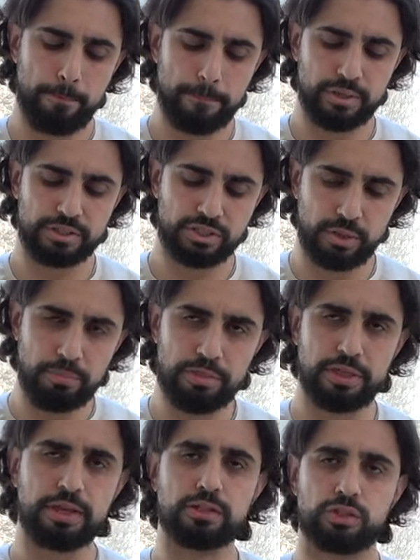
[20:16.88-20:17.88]
But
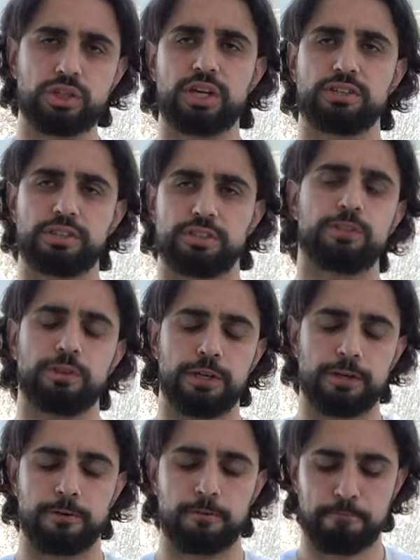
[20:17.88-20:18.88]
something to consider
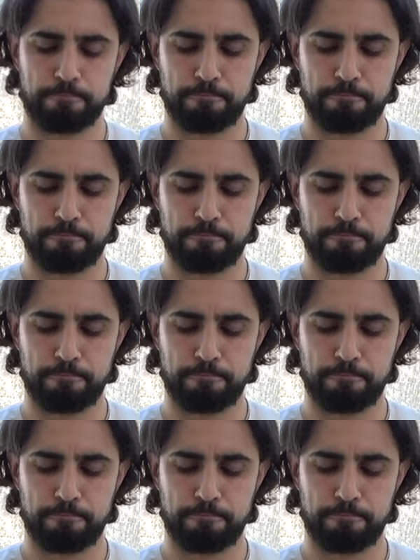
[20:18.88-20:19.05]
here.